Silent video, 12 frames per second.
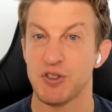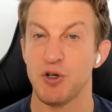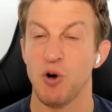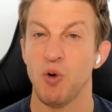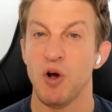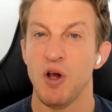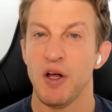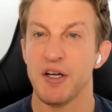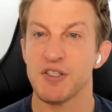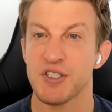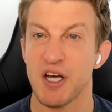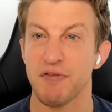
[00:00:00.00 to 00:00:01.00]
So
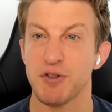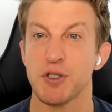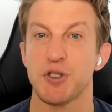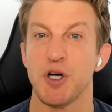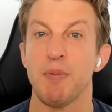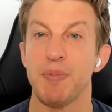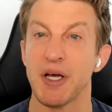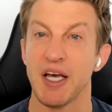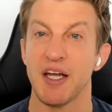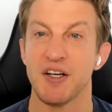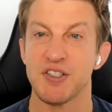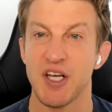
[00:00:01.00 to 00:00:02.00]
instead of just jumping
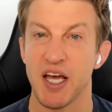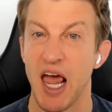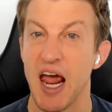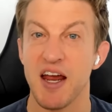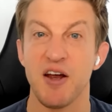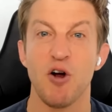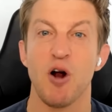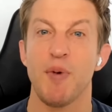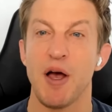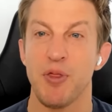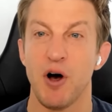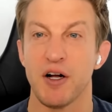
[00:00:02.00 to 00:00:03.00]
in and saying, hey, here are
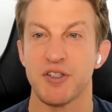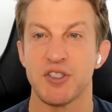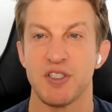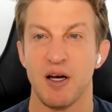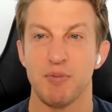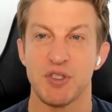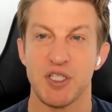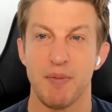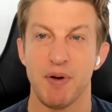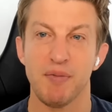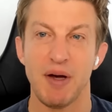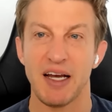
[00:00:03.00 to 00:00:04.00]
my thoughts, I'm
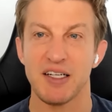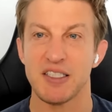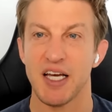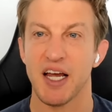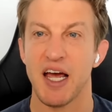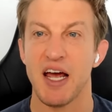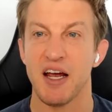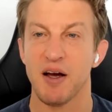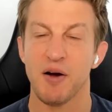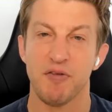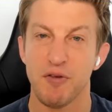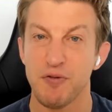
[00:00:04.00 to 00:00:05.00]
stepping back and saying, hey,
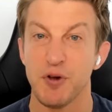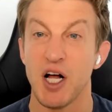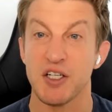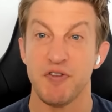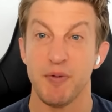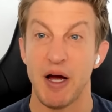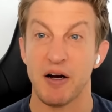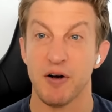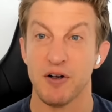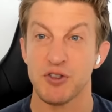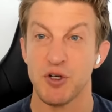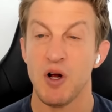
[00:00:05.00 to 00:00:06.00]
I have a philosophy background.